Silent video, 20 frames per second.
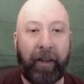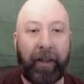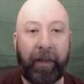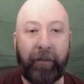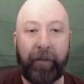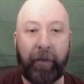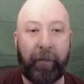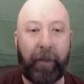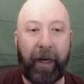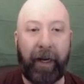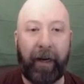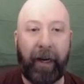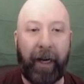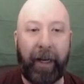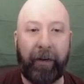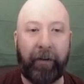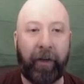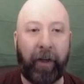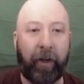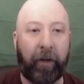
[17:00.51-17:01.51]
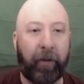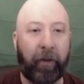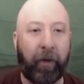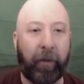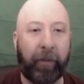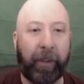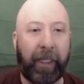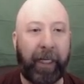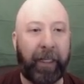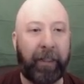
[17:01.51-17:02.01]
Then from there, I don't know.
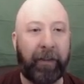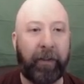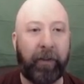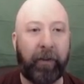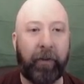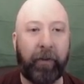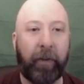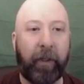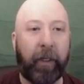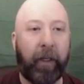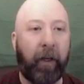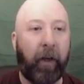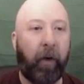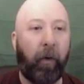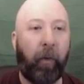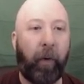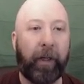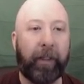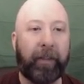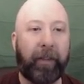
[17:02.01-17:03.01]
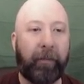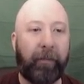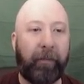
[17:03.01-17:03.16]
Normally I do once a